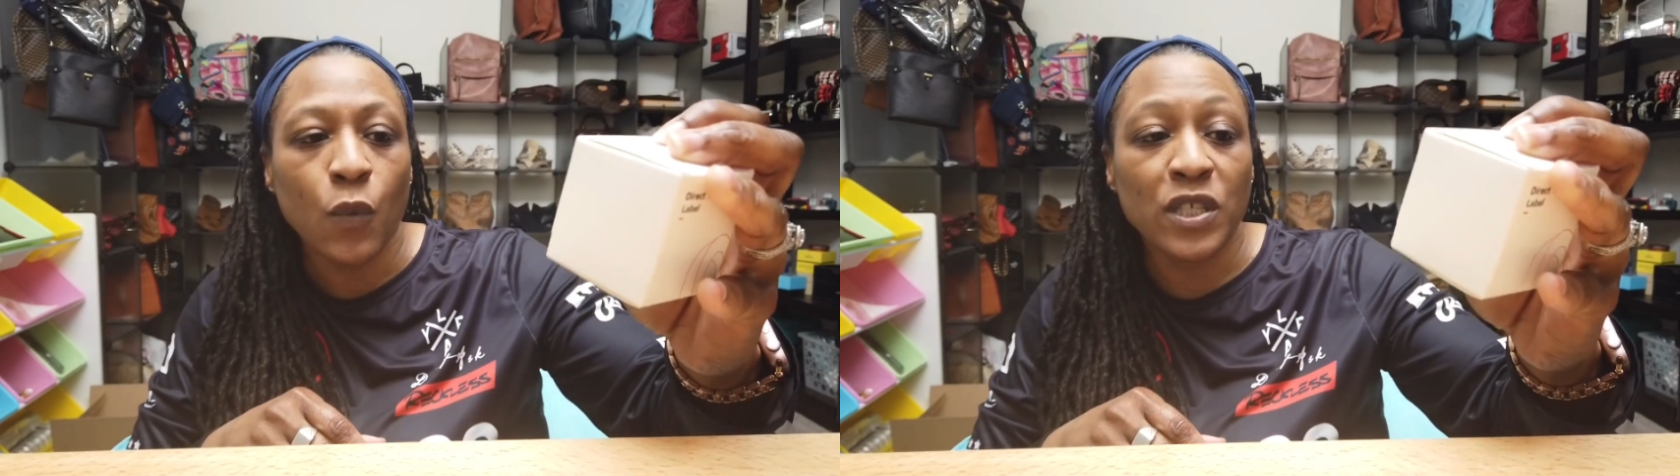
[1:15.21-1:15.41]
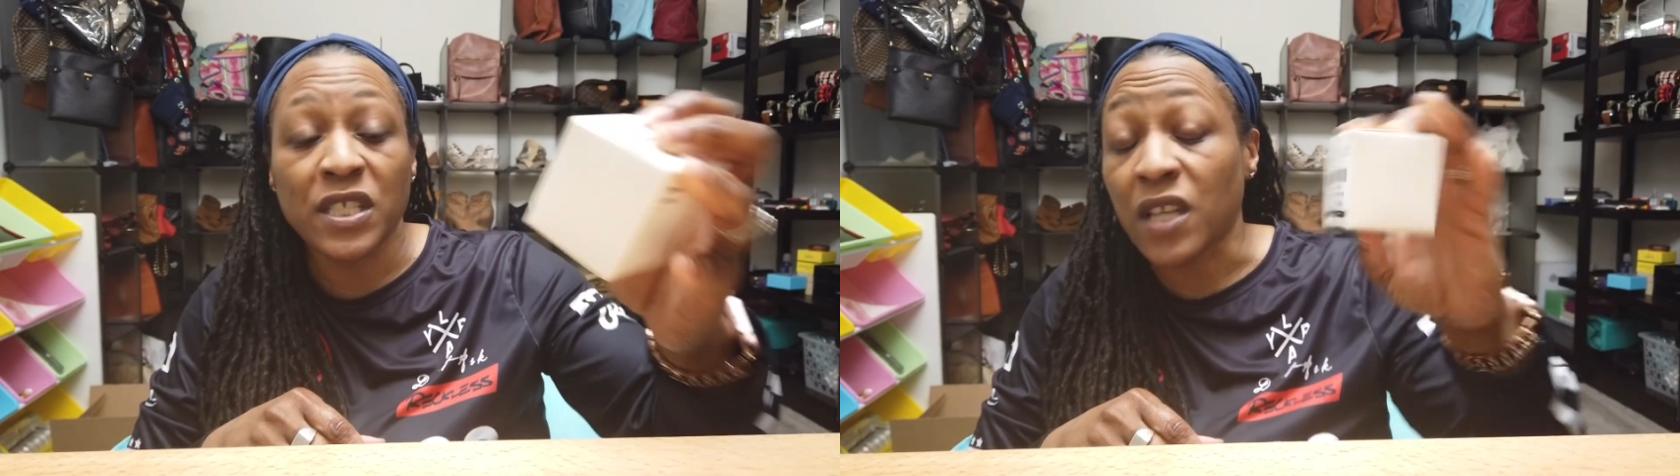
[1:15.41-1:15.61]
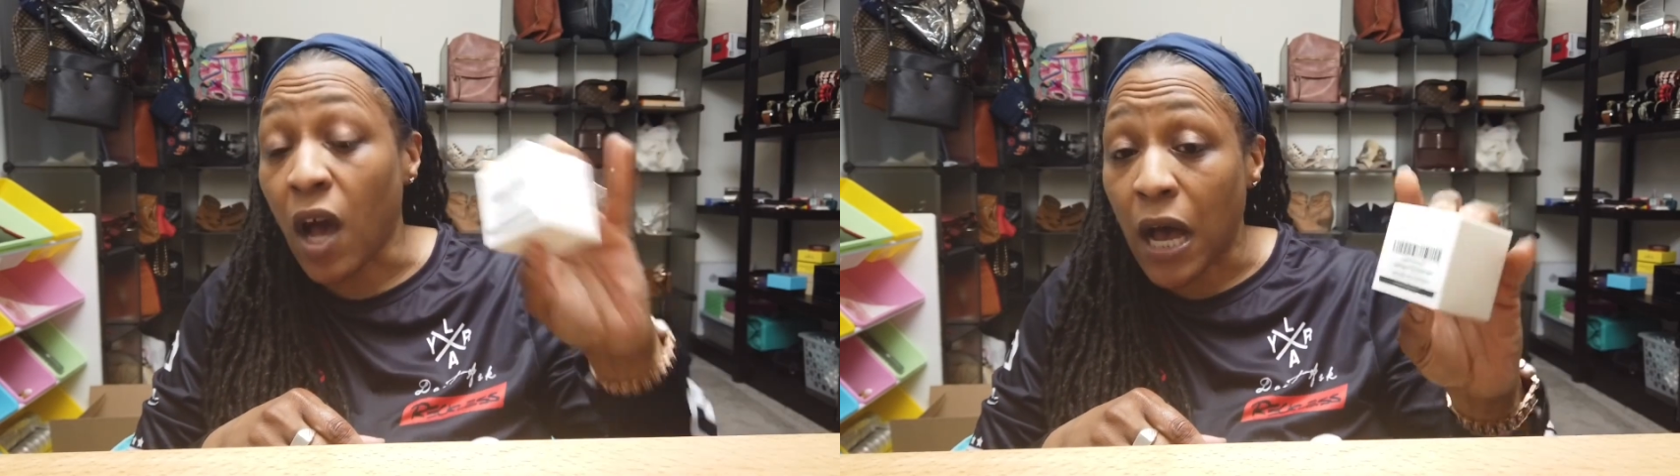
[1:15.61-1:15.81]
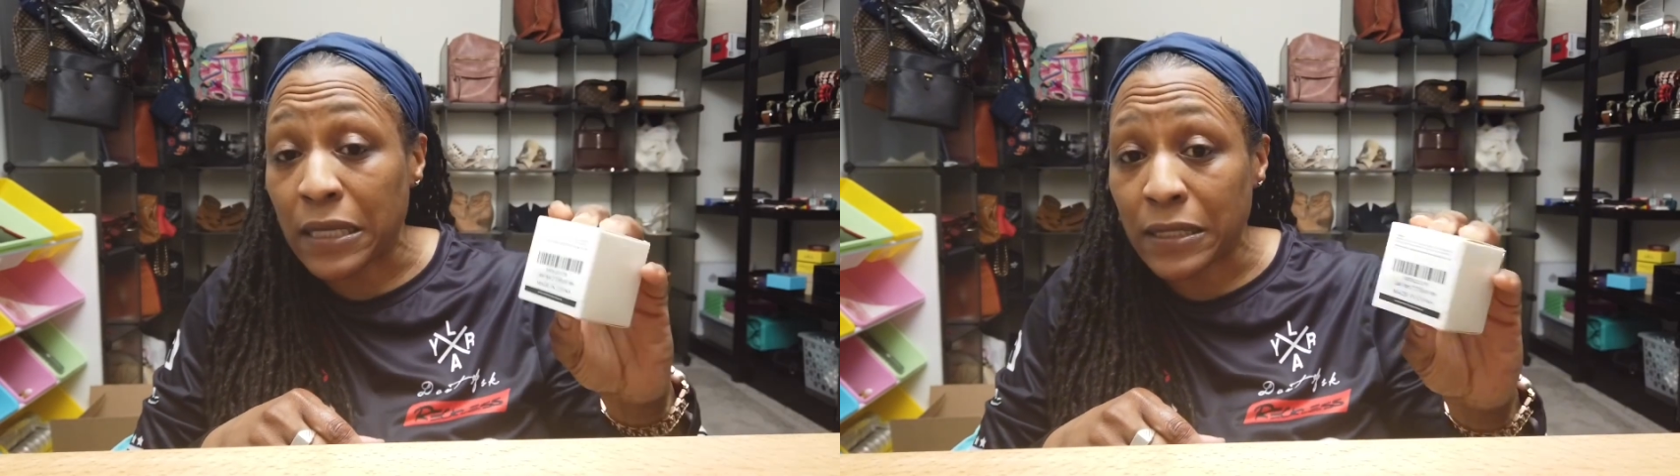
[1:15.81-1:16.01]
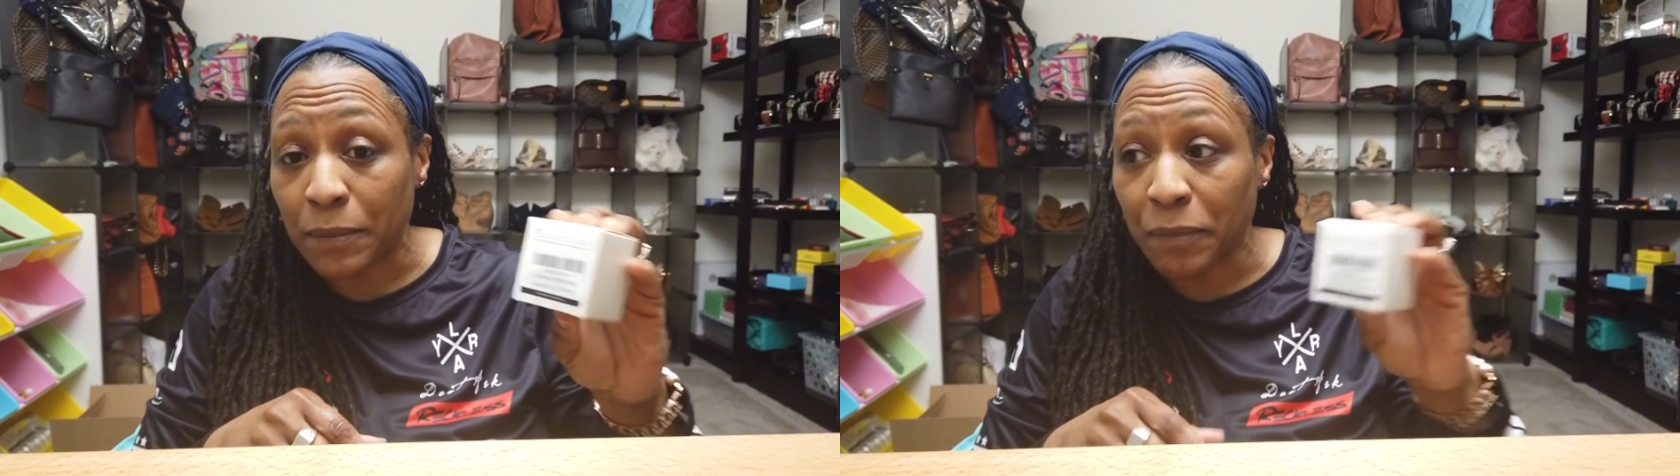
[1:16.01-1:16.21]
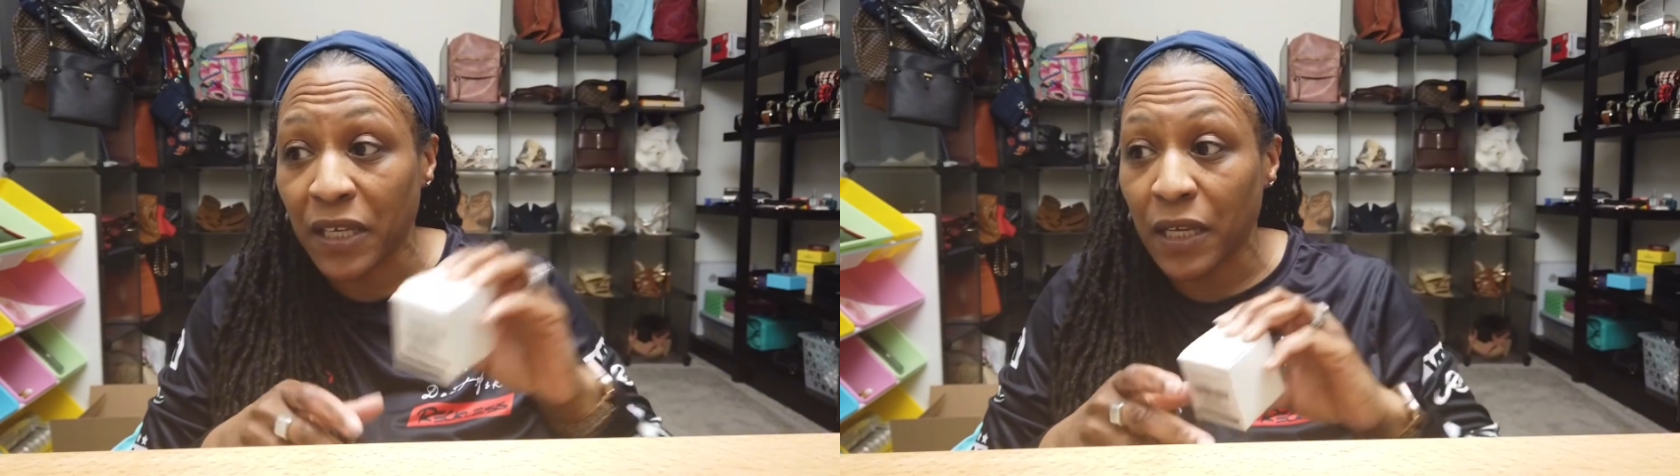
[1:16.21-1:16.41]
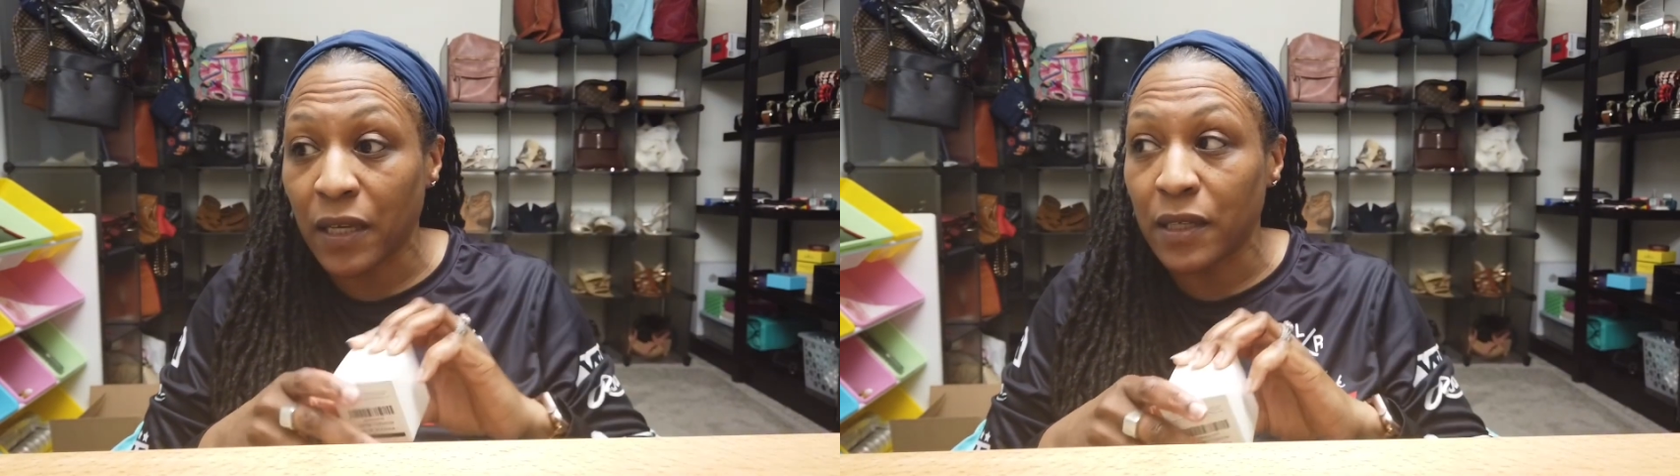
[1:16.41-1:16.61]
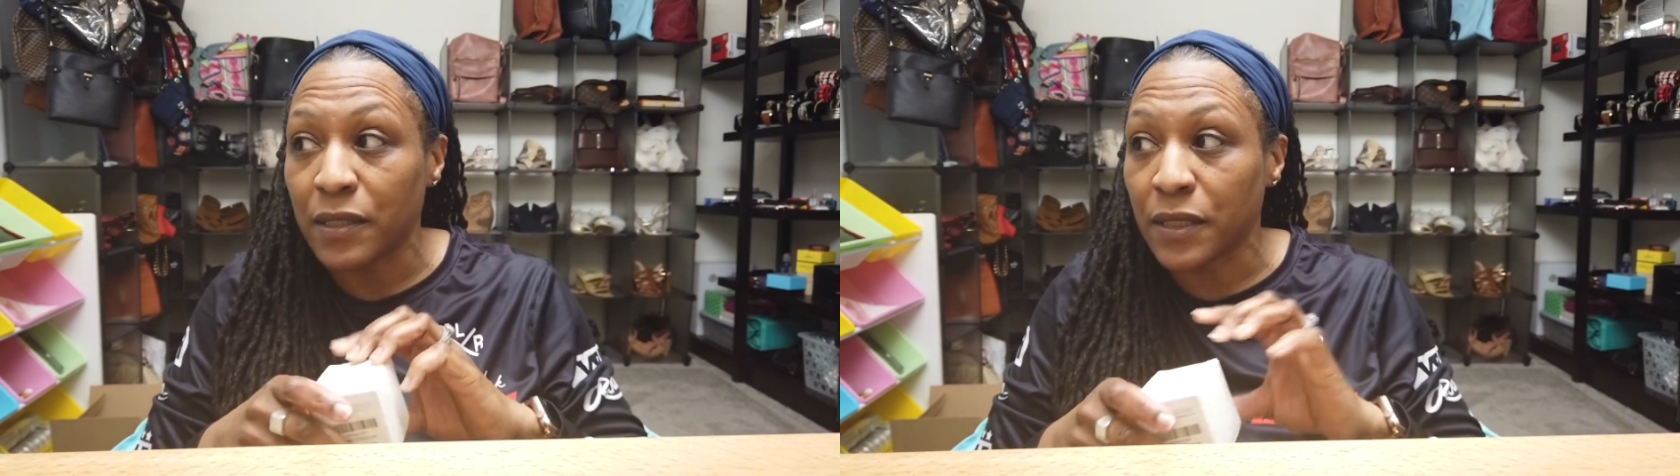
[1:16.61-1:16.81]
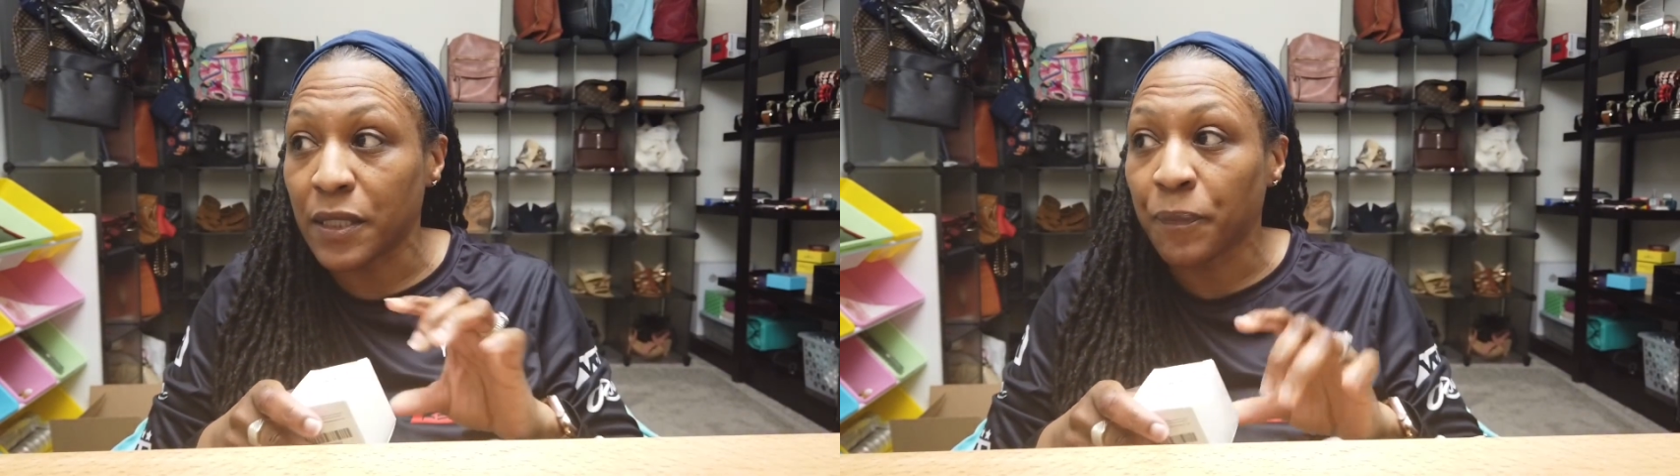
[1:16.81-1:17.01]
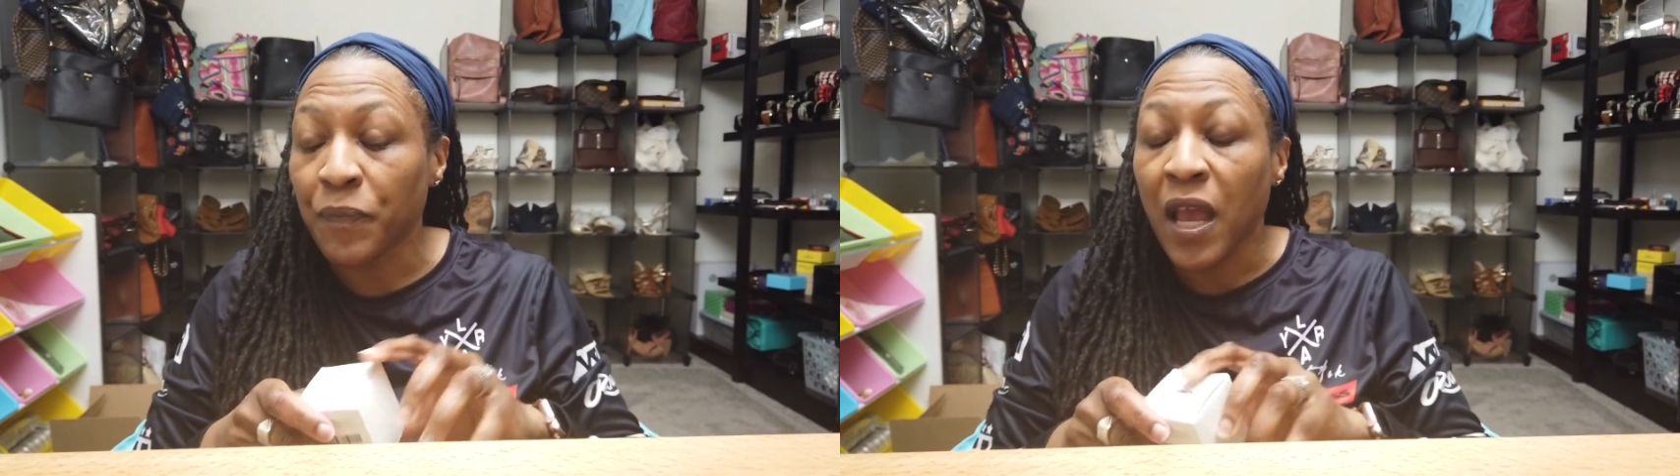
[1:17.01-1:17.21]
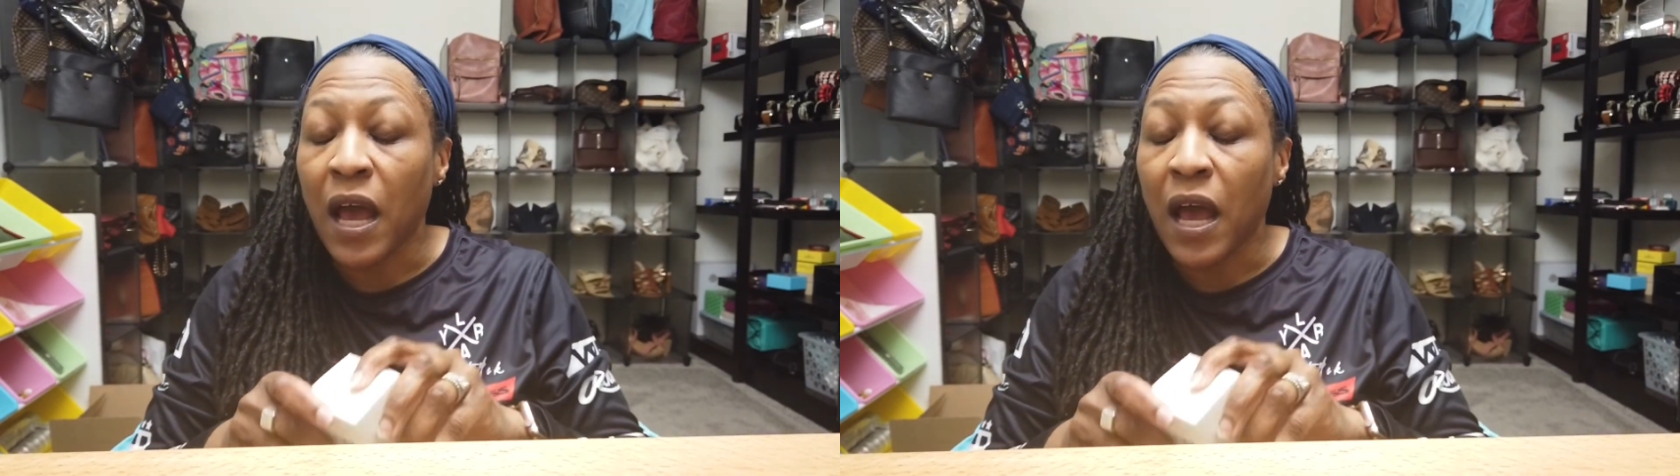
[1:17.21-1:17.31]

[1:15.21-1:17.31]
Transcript: which is awesome because